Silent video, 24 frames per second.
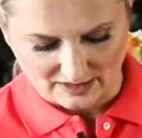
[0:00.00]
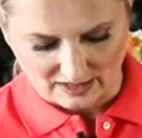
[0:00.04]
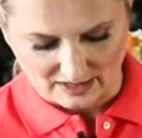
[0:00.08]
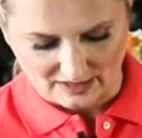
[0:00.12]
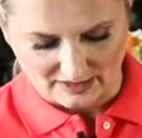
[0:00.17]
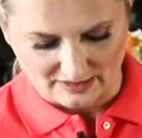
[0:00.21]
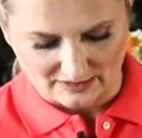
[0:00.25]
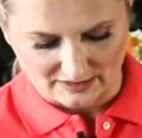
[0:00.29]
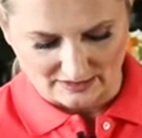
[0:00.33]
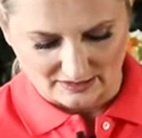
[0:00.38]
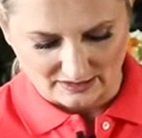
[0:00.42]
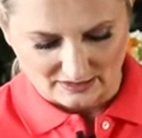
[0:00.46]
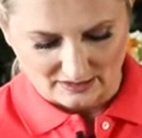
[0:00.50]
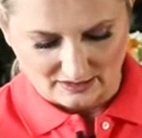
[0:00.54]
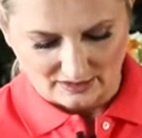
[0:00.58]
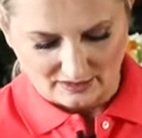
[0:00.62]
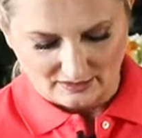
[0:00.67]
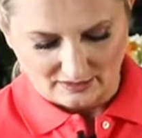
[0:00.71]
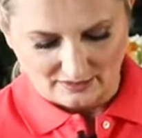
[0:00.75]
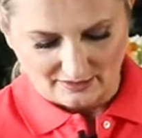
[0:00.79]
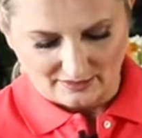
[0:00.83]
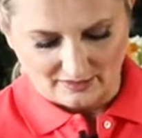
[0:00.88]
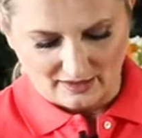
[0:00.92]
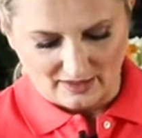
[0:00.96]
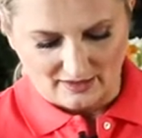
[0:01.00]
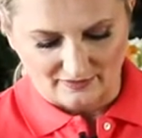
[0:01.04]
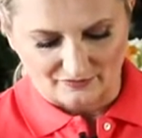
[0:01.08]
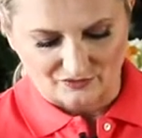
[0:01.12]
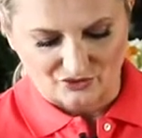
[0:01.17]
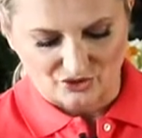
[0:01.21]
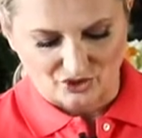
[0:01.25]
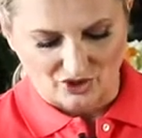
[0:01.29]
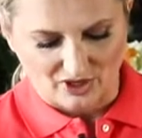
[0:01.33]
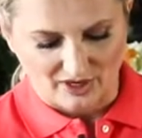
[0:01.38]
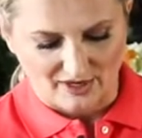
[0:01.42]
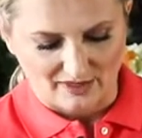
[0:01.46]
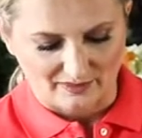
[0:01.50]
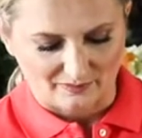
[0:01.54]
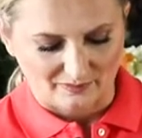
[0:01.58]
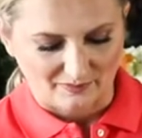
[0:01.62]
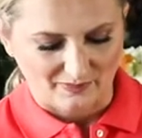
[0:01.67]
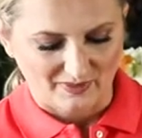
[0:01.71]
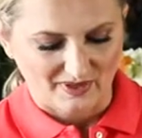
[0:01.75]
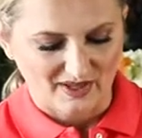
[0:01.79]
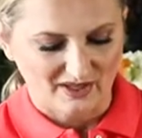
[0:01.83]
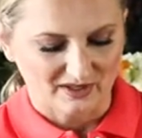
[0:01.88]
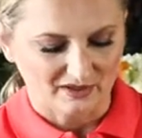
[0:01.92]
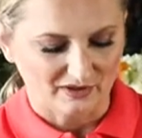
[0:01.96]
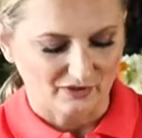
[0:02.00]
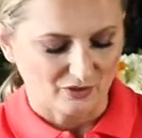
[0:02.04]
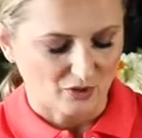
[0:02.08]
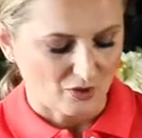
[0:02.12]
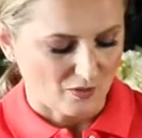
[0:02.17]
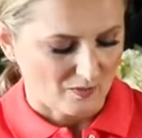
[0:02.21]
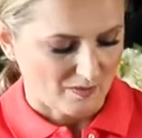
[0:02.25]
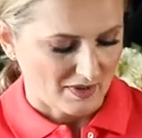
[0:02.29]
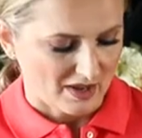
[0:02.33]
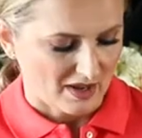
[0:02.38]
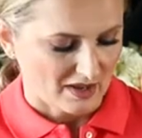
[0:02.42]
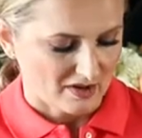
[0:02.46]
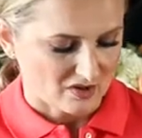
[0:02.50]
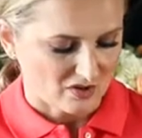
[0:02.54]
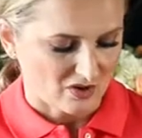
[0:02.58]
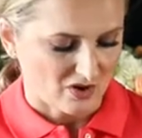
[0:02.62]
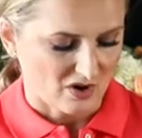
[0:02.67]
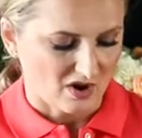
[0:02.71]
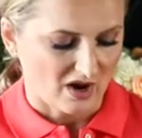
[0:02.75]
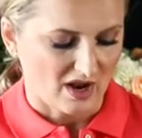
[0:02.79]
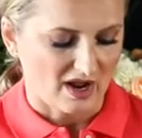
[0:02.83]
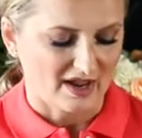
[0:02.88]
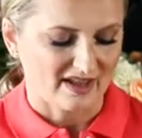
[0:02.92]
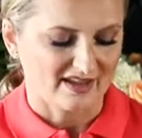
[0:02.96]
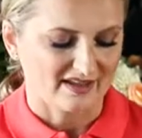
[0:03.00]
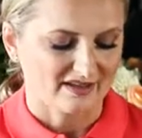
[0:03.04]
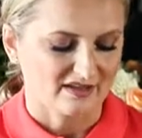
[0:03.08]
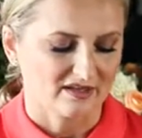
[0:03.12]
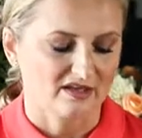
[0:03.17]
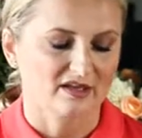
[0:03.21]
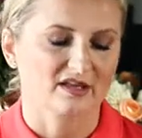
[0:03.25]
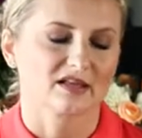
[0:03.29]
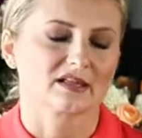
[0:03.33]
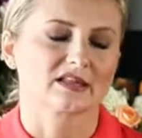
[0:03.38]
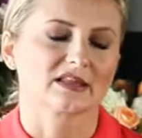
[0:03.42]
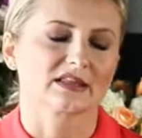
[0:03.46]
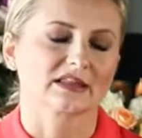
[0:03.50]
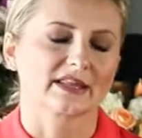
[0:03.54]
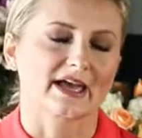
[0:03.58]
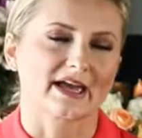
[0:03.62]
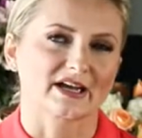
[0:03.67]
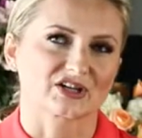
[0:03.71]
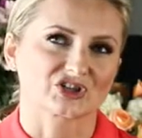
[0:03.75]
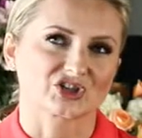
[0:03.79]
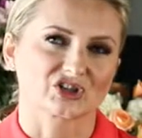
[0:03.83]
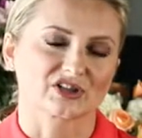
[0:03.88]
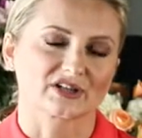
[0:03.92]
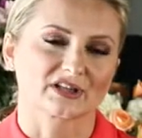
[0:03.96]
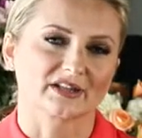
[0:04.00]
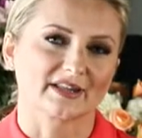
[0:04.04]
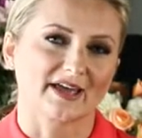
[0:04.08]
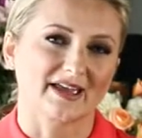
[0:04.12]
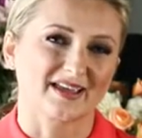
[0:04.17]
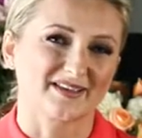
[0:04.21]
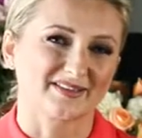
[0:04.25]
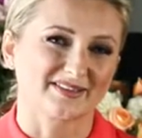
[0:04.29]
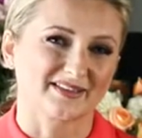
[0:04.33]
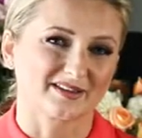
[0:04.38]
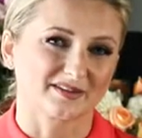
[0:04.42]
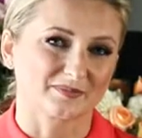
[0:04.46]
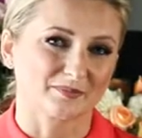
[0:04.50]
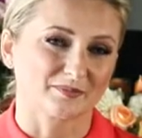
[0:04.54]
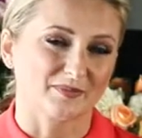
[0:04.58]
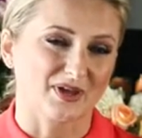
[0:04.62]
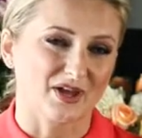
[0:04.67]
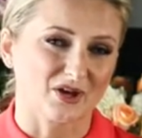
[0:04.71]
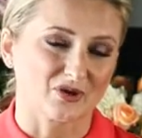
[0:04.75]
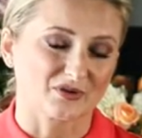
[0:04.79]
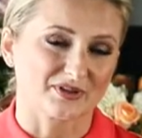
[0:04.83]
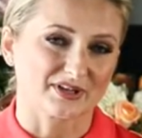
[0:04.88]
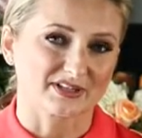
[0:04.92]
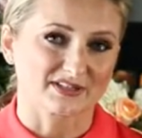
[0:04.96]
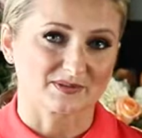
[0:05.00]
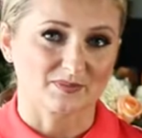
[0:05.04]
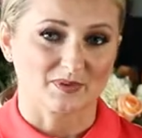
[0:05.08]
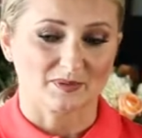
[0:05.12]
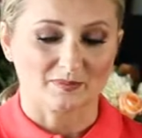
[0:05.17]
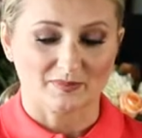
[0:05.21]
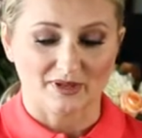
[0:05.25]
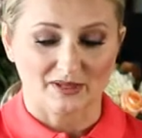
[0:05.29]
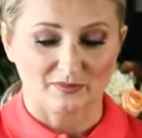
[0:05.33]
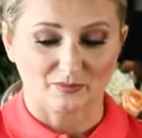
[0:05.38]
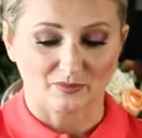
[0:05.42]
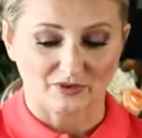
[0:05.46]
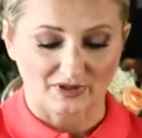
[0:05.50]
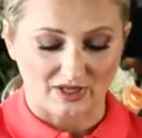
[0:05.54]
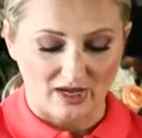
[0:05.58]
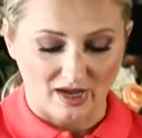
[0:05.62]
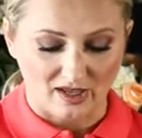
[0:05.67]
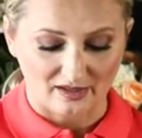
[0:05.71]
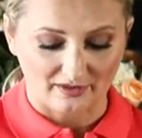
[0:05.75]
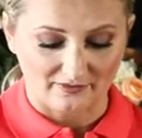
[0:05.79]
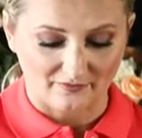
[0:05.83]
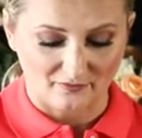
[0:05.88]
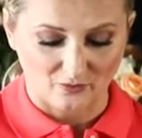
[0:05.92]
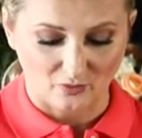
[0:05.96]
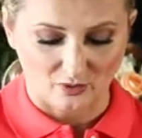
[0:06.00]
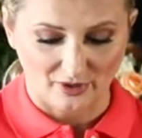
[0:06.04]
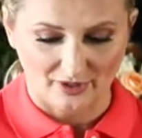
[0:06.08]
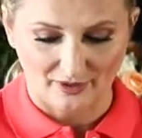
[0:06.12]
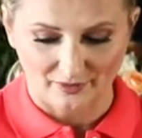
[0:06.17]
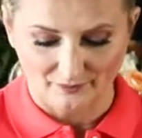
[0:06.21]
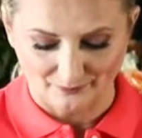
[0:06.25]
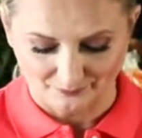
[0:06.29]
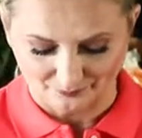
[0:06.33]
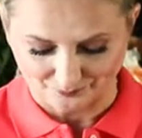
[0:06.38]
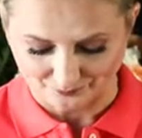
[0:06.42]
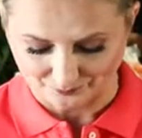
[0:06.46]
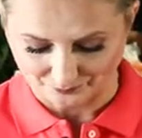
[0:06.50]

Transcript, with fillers: I, I've tried paleo mayo. I actually like that mayo that's been made with olive oil.